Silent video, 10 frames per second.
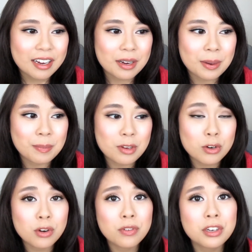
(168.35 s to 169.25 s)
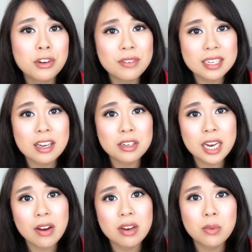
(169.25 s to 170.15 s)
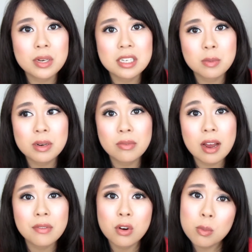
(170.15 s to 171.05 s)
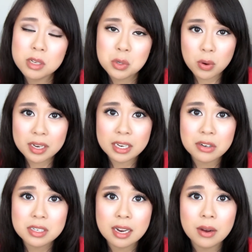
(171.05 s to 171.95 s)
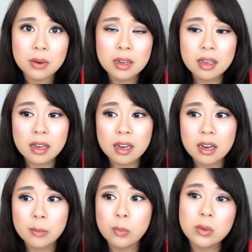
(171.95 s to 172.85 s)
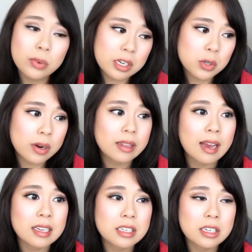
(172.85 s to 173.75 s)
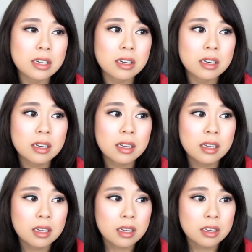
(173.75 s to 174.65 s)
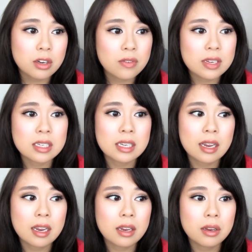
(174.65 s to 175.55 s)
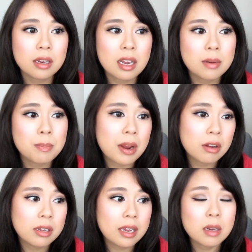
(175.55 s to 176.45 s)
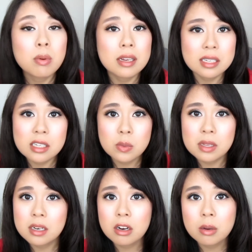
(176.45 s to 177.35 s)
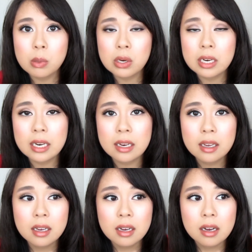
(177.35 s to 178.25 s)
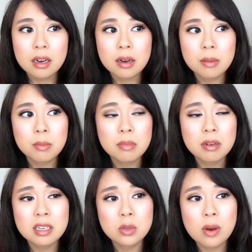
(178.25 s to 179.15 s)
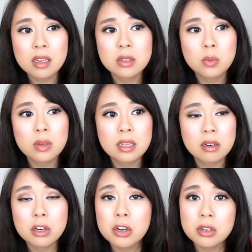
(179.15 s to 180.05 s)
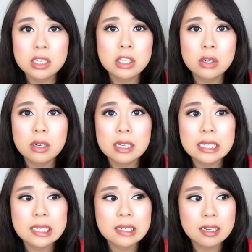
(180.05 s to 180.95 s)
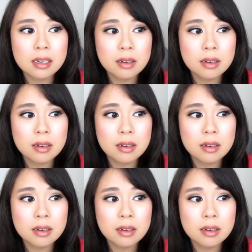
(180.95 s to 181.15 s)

For UVSA Ontario, which has been around for almost 20 years now, when we joined last year, UVSA had barely any presence within our community, as well as with our current students.